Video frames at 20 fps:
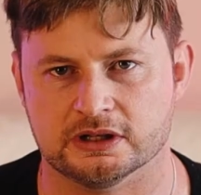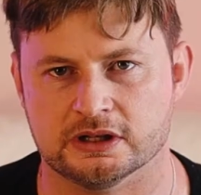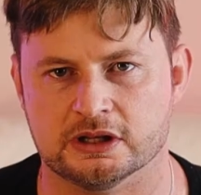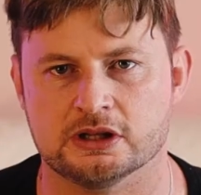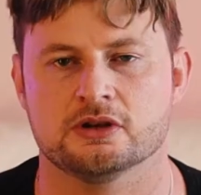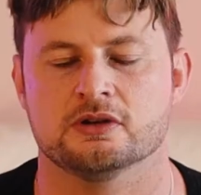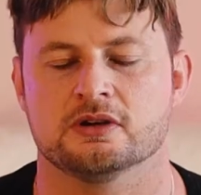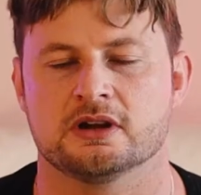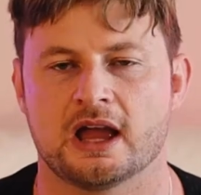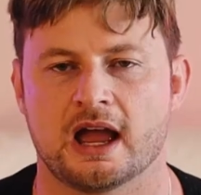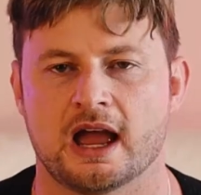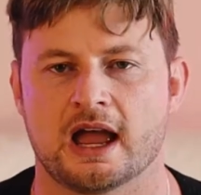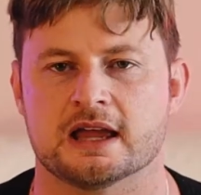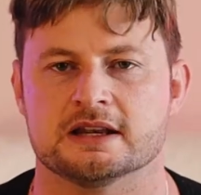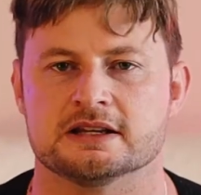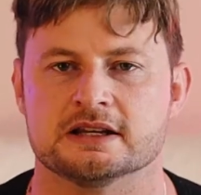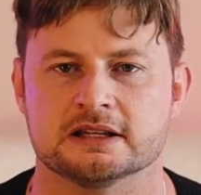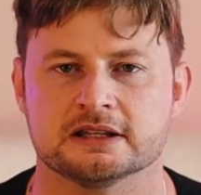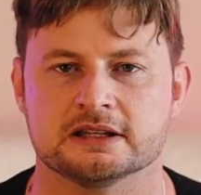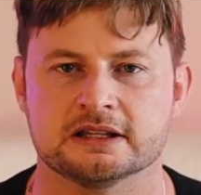in the
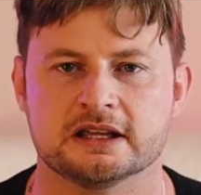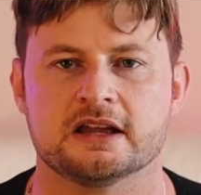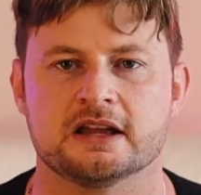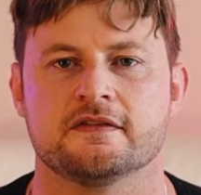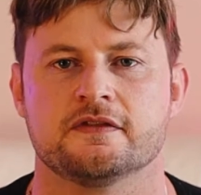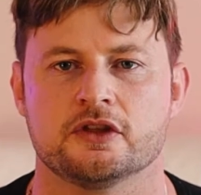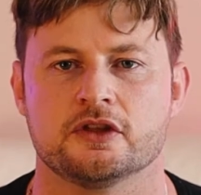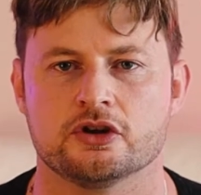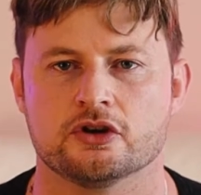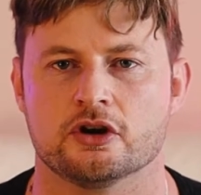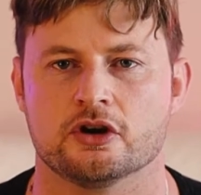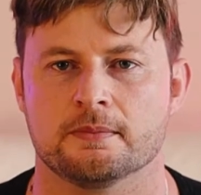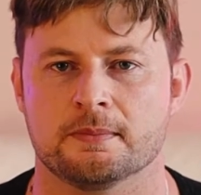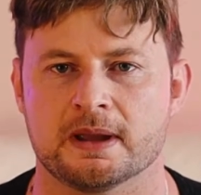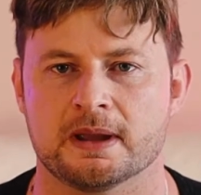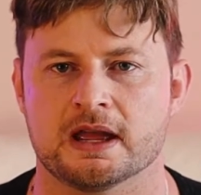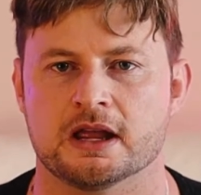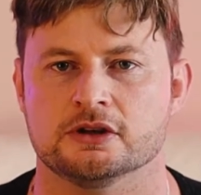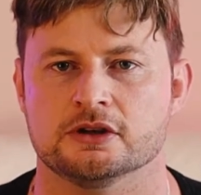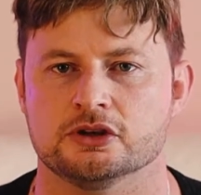UK to leave the
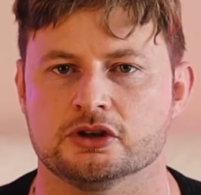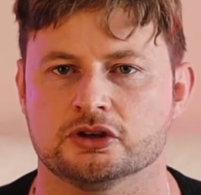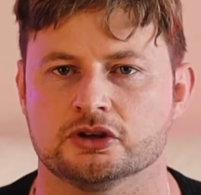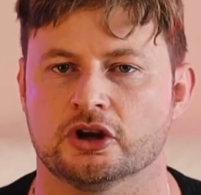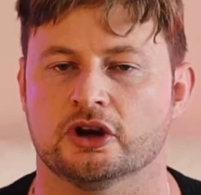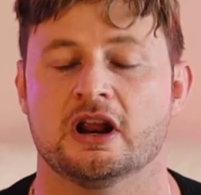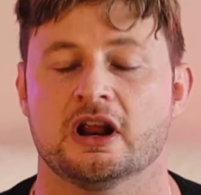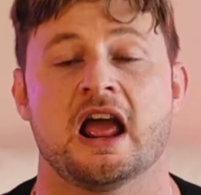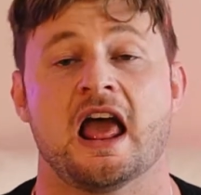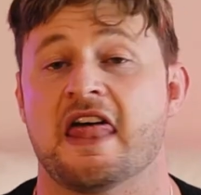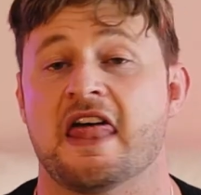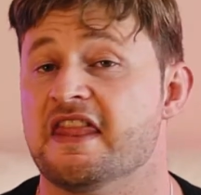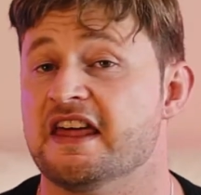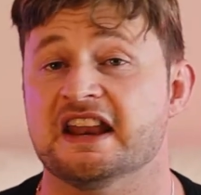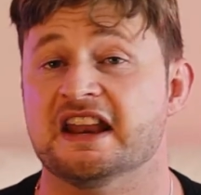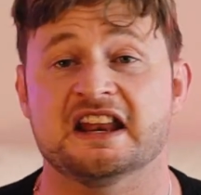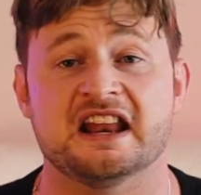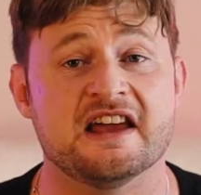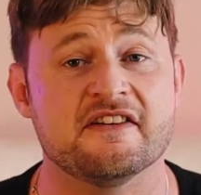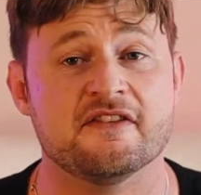European Union
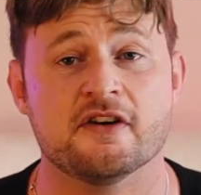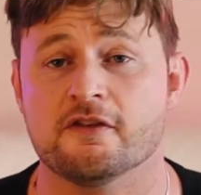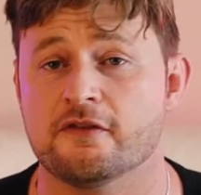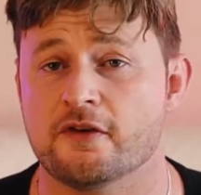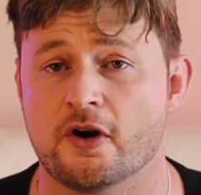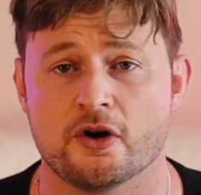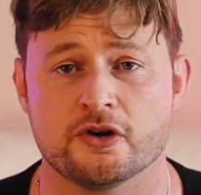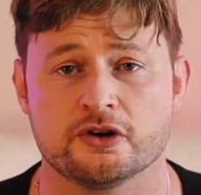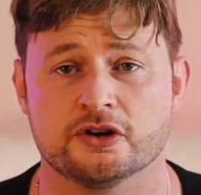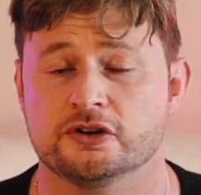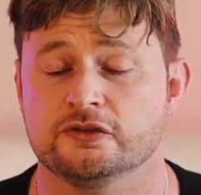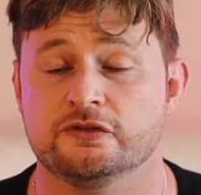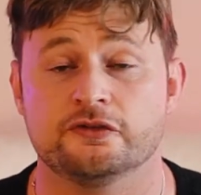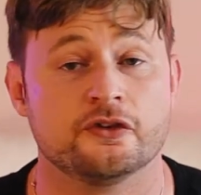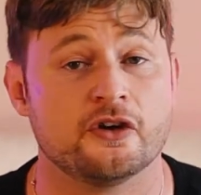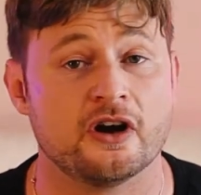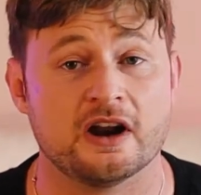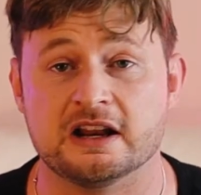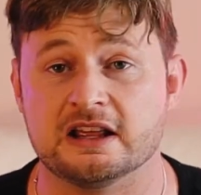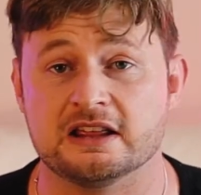than had ever voted
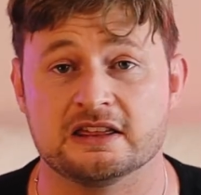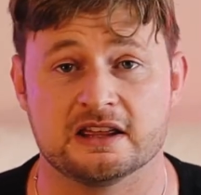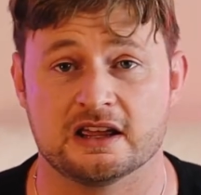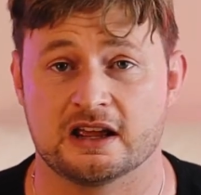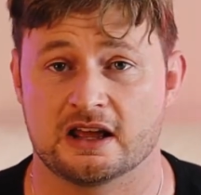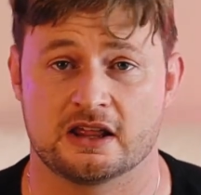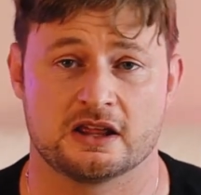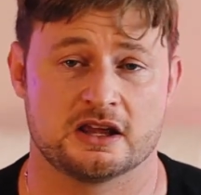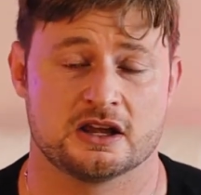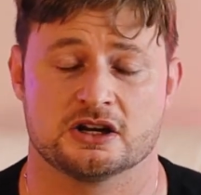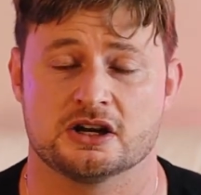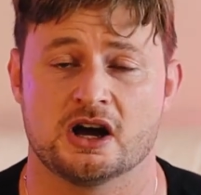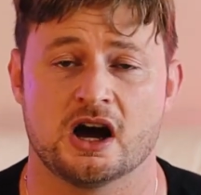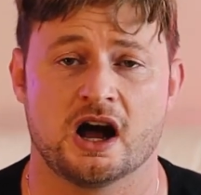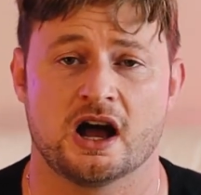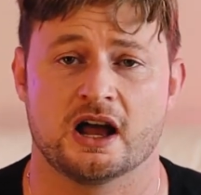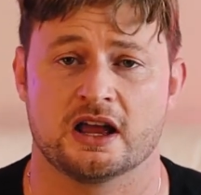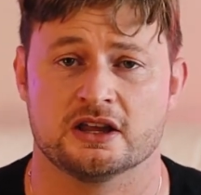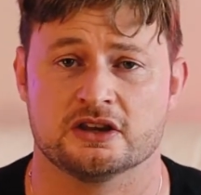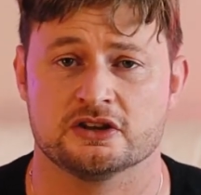for anything in the
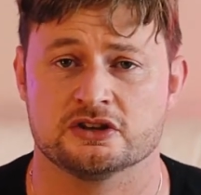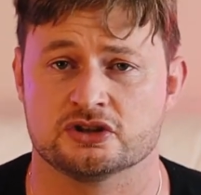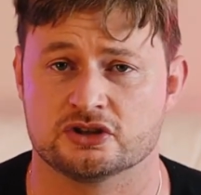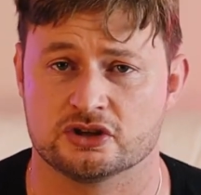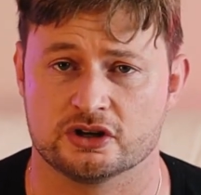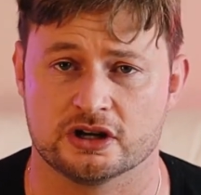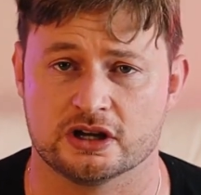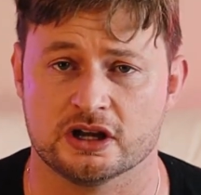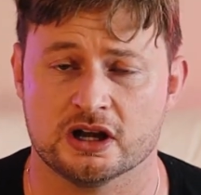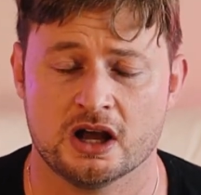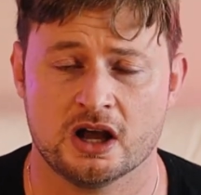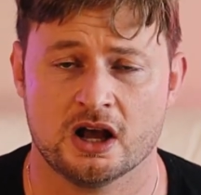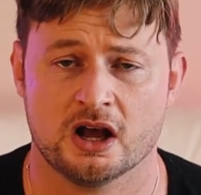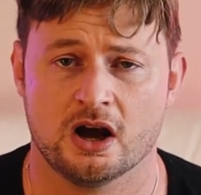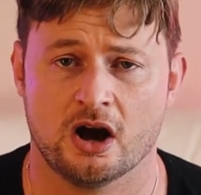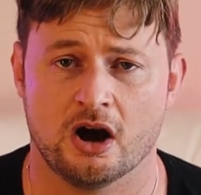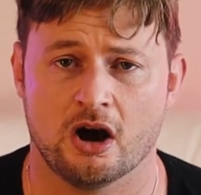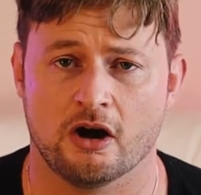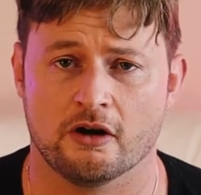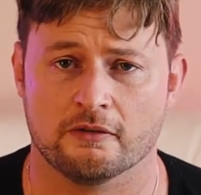entire history
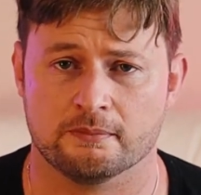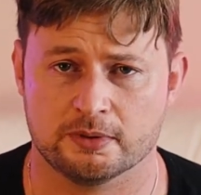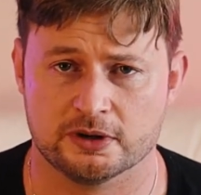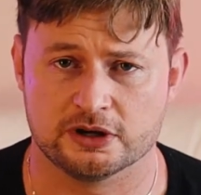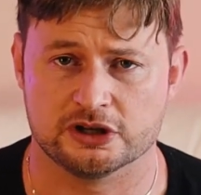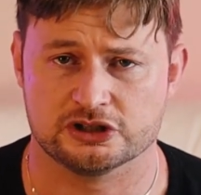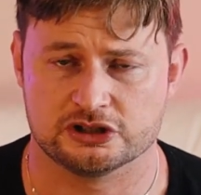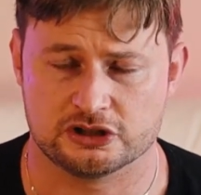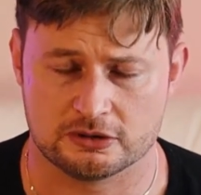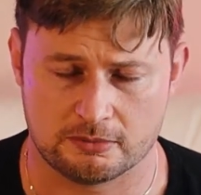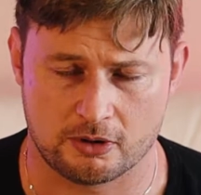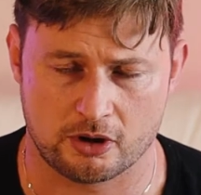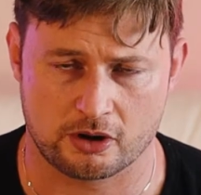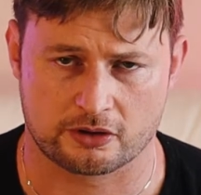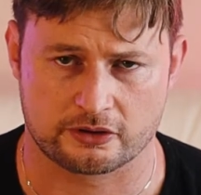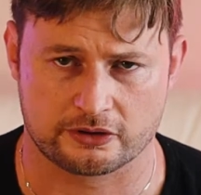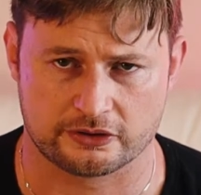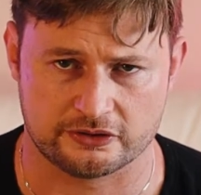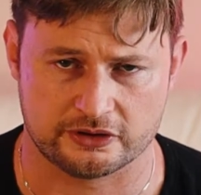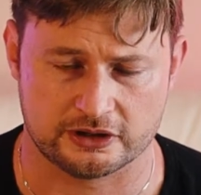of British
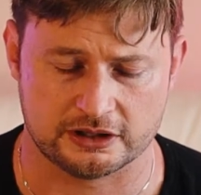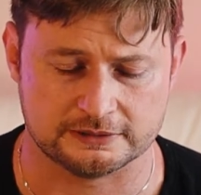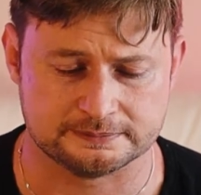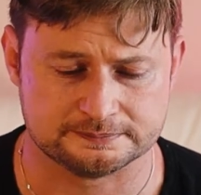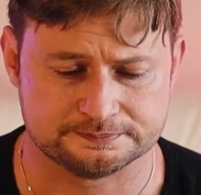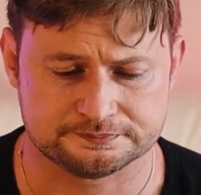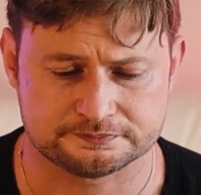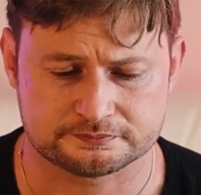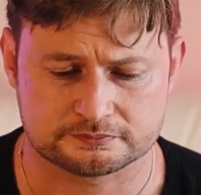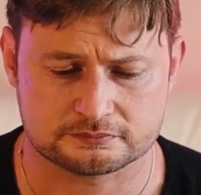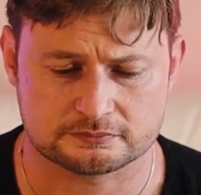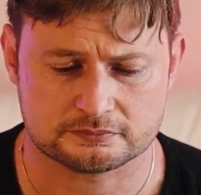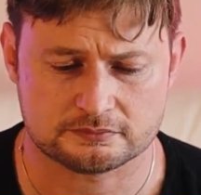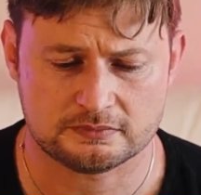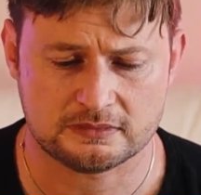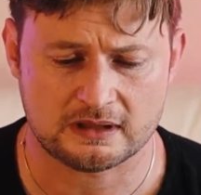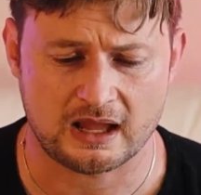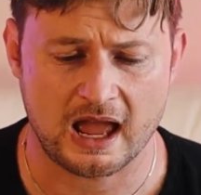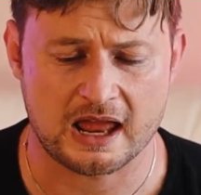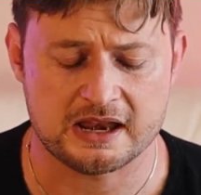democracy.
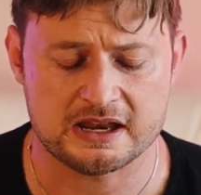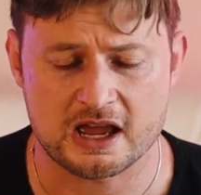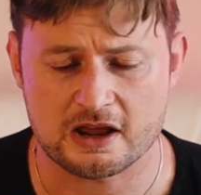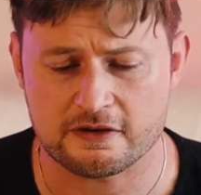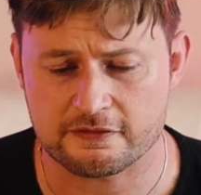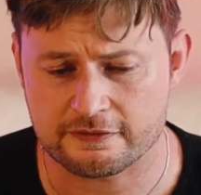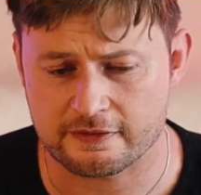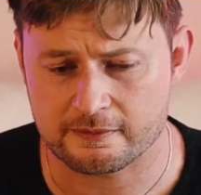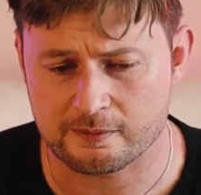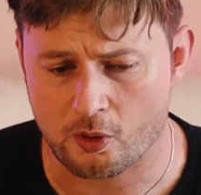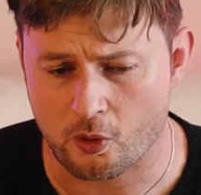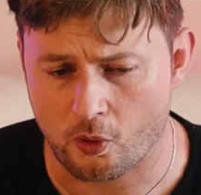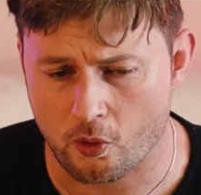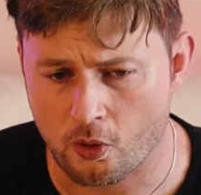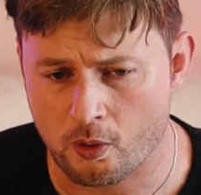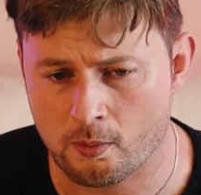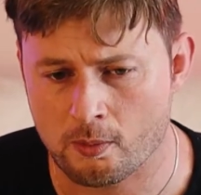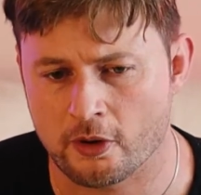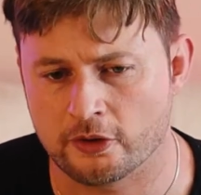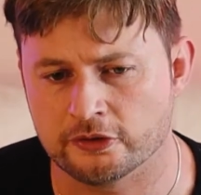And yet, from
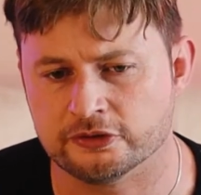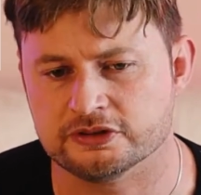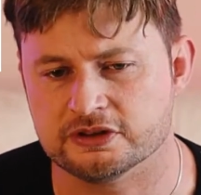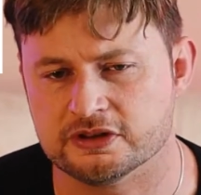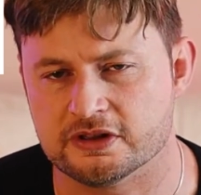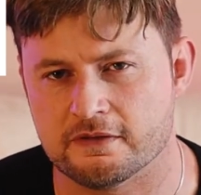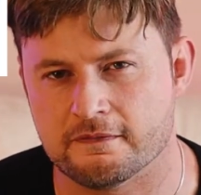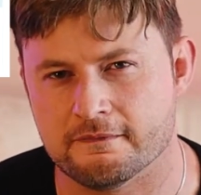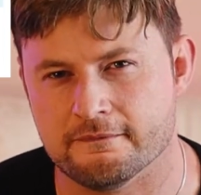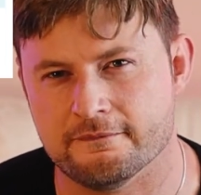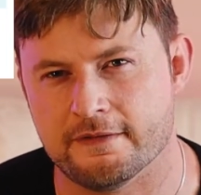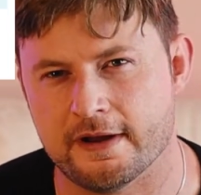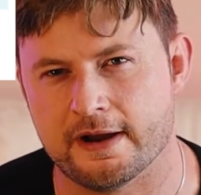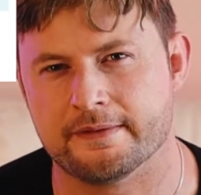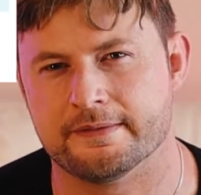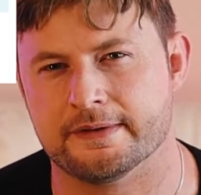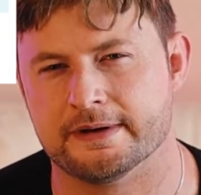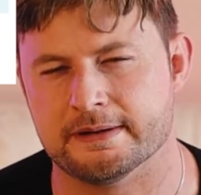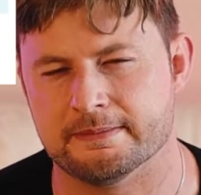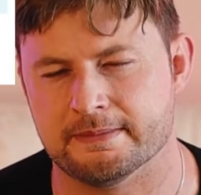almost the
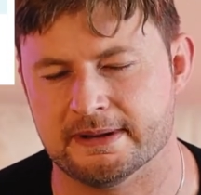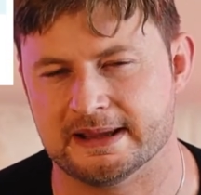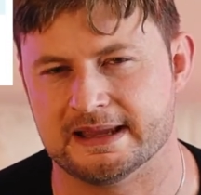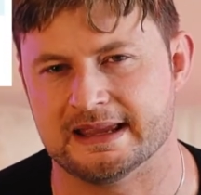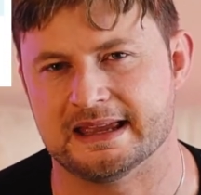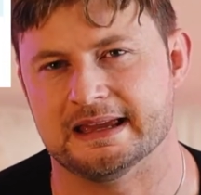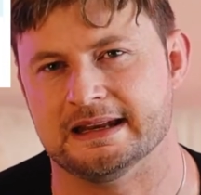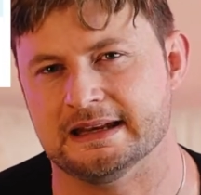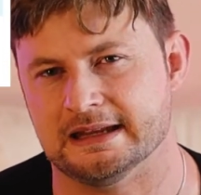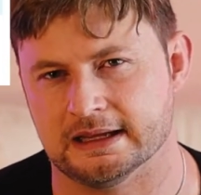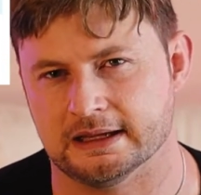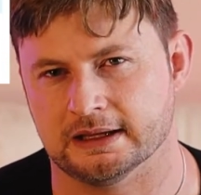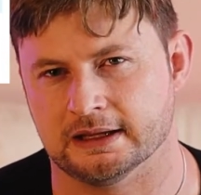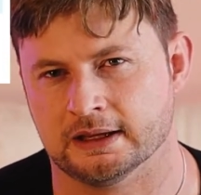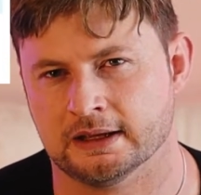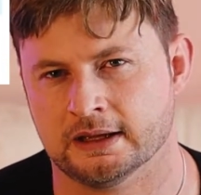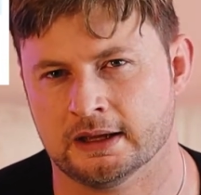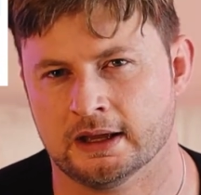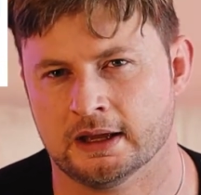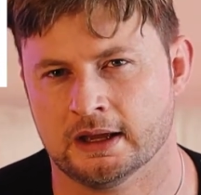very beginning,